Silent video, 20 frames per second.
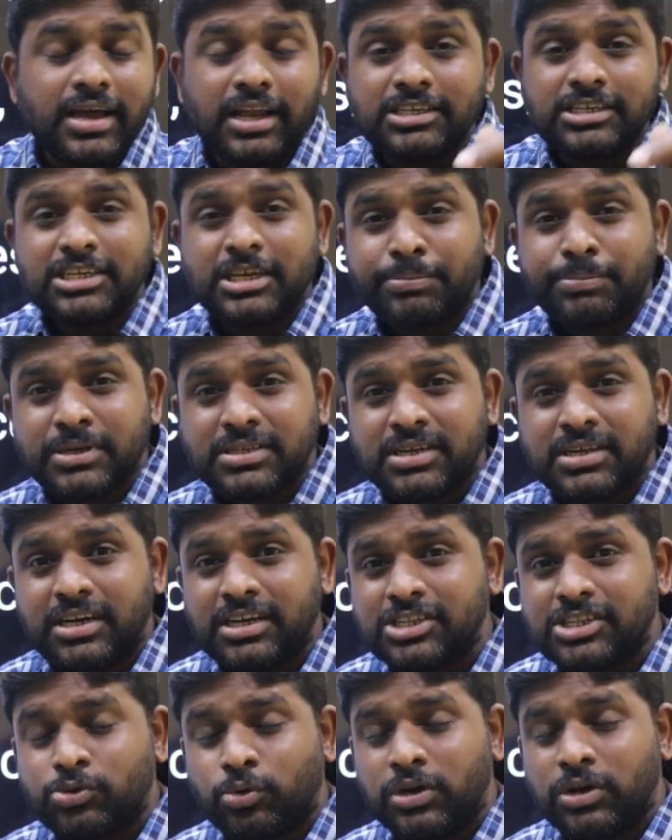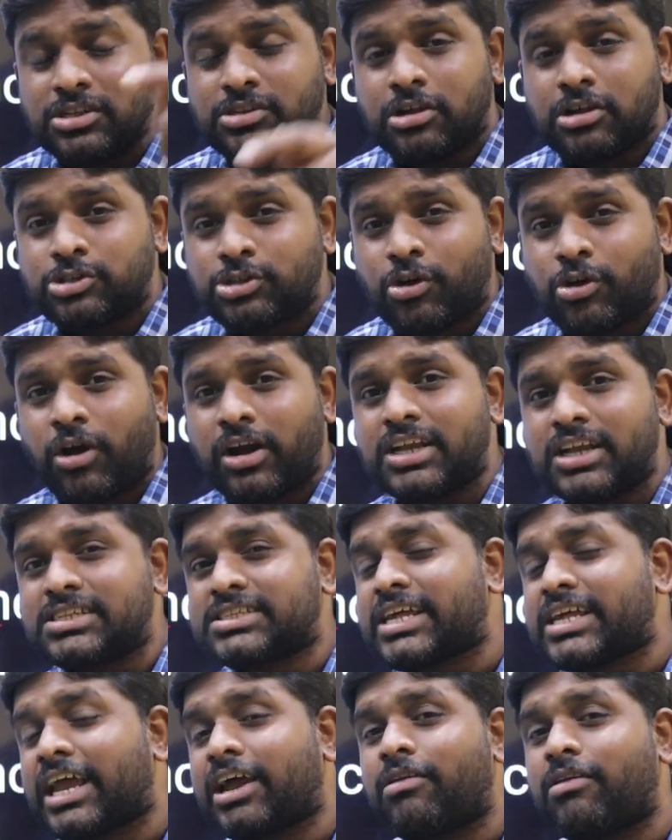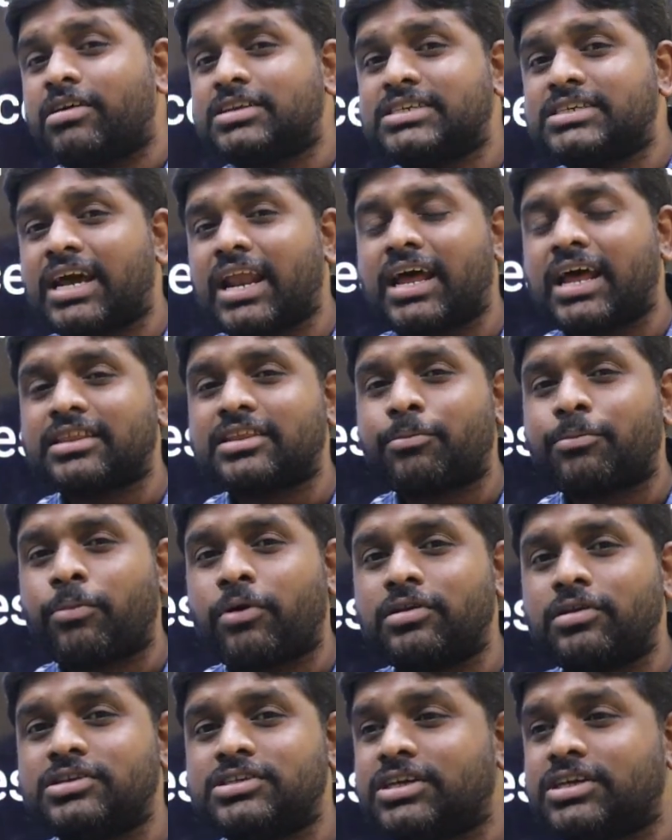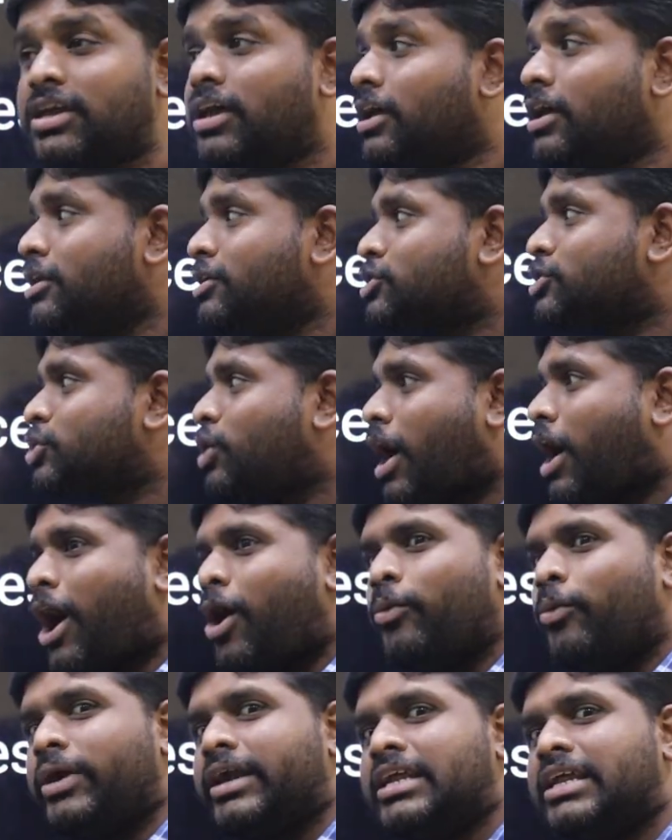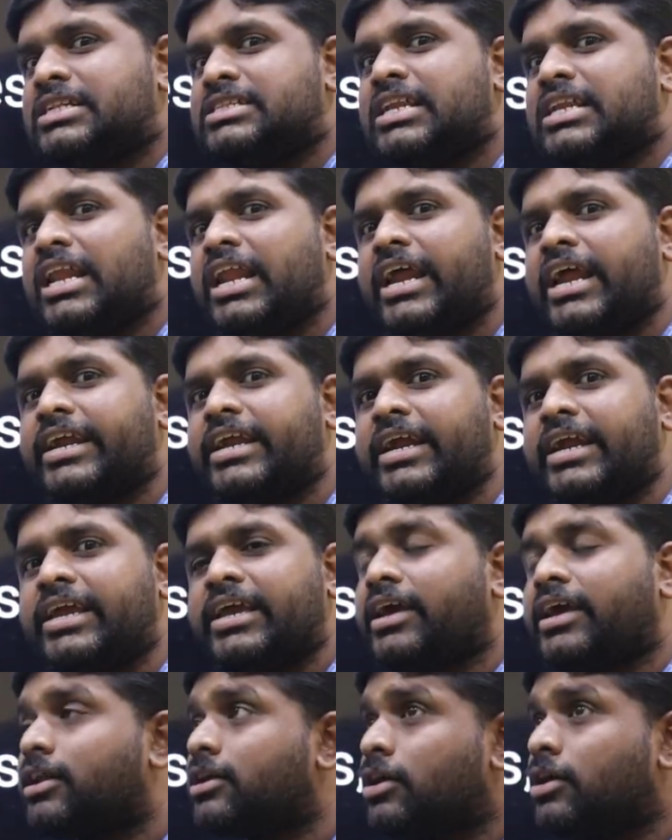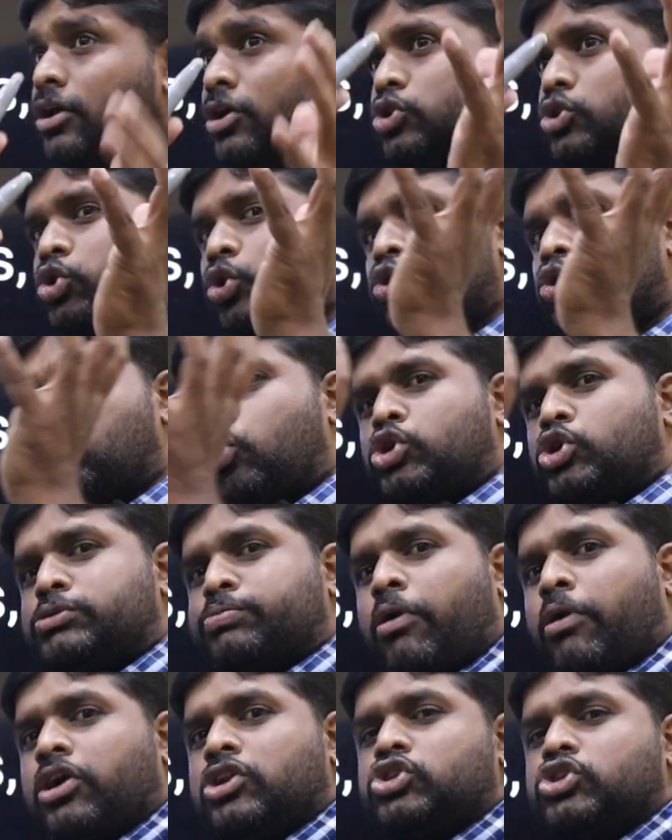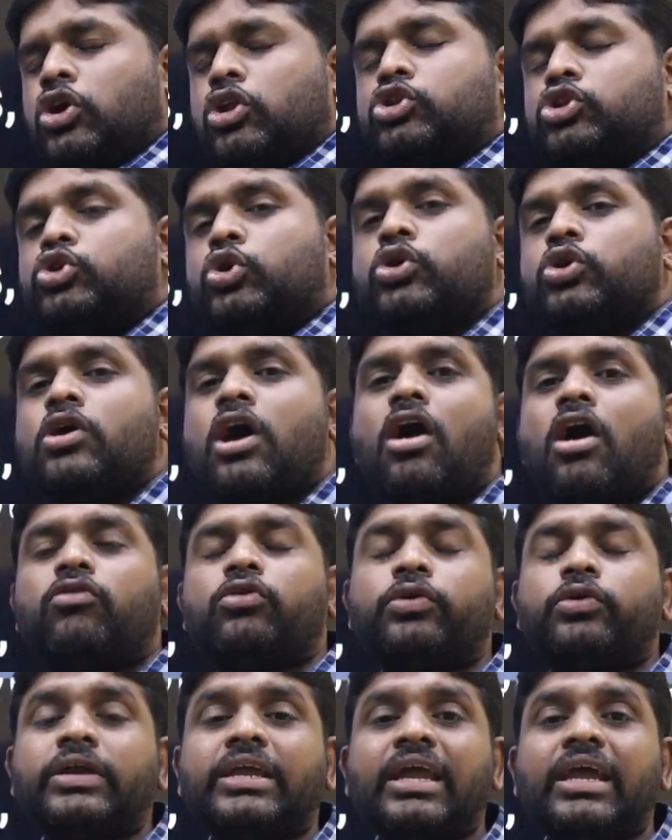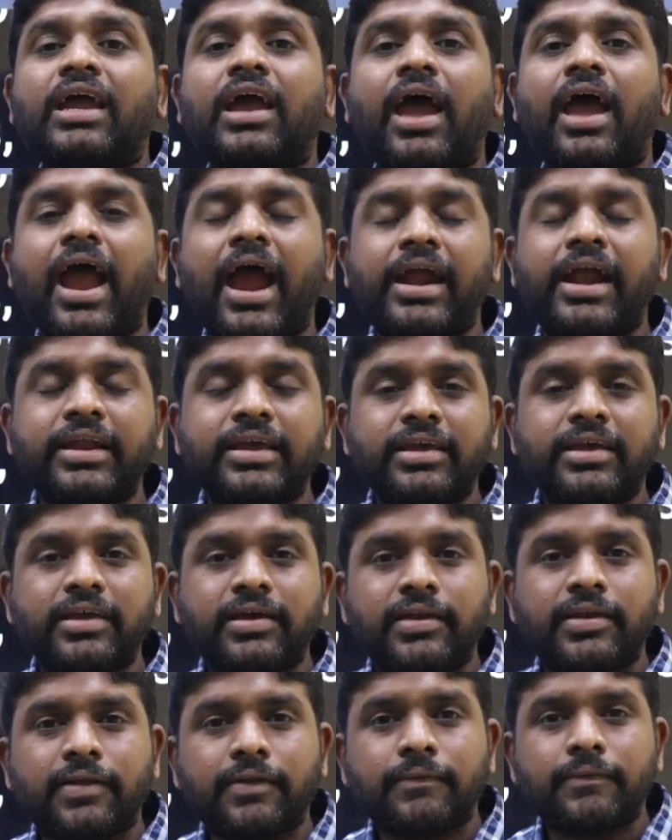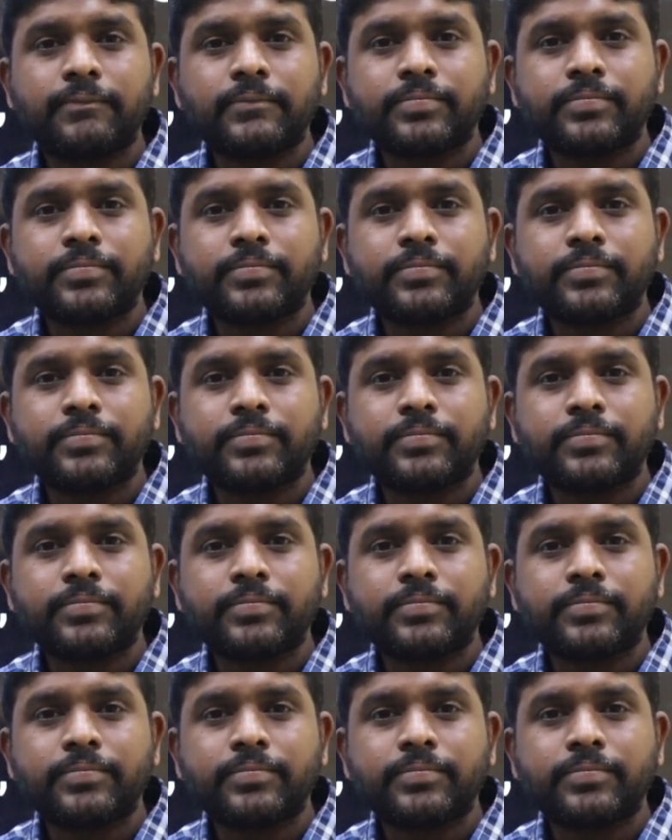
Culture personality school is also called as psychological anthropology. So how it is related here? So those points also you have to add here.